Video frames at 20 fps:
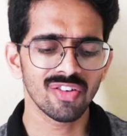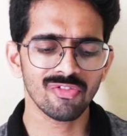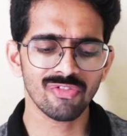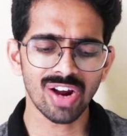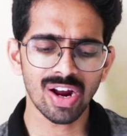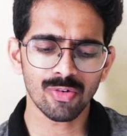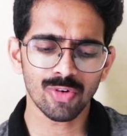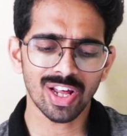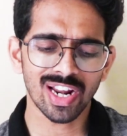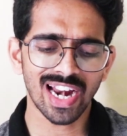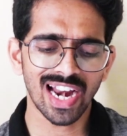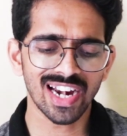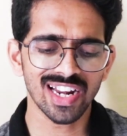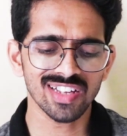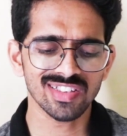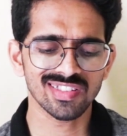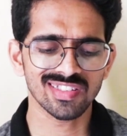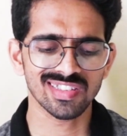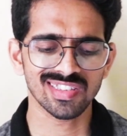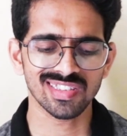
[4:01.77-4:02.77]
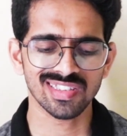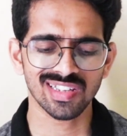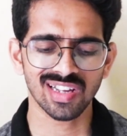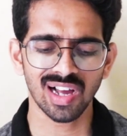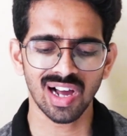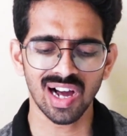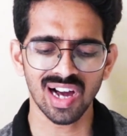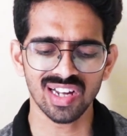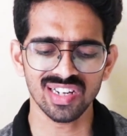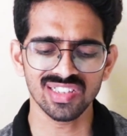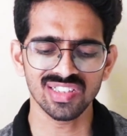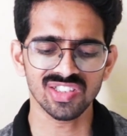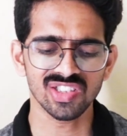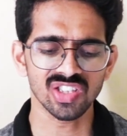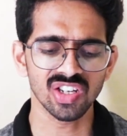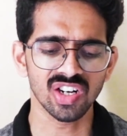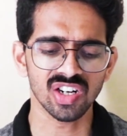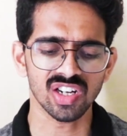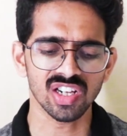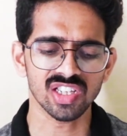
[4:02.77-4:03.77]
Why would I ride a car in
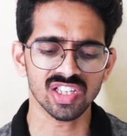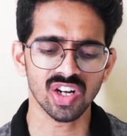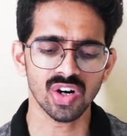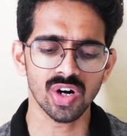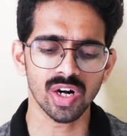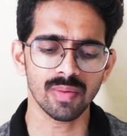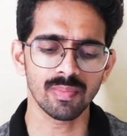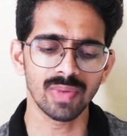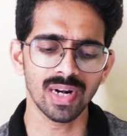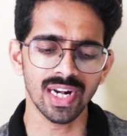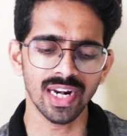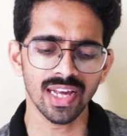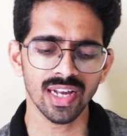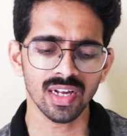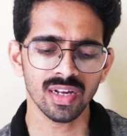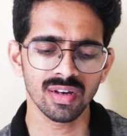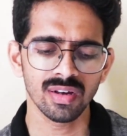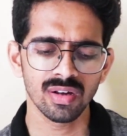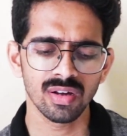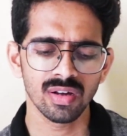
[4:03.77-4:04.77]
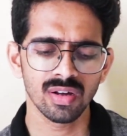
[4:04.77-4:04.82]
circles around a building?